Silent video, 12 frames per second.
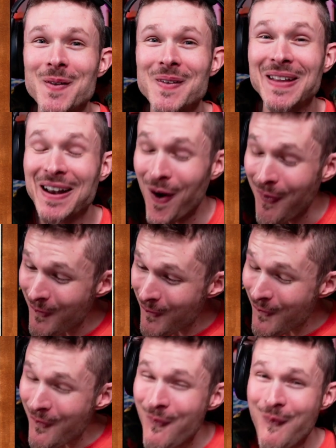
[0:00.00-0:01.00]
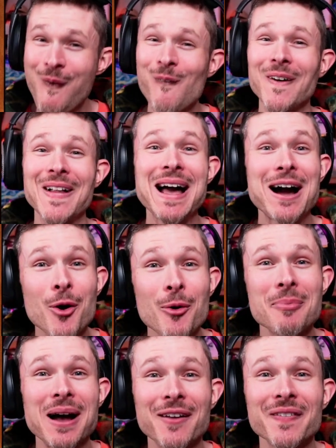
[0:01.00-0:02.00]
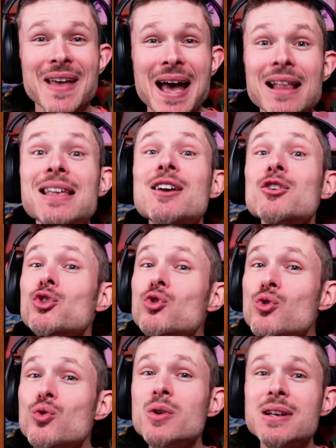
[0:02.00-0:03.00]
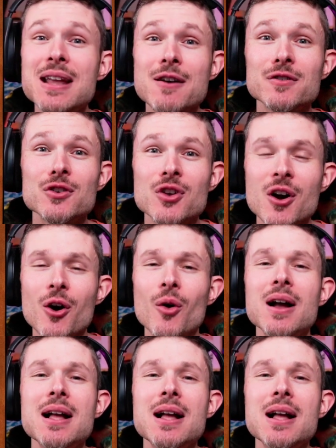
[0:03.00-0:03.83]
I'm like, oh, how about that? You never know.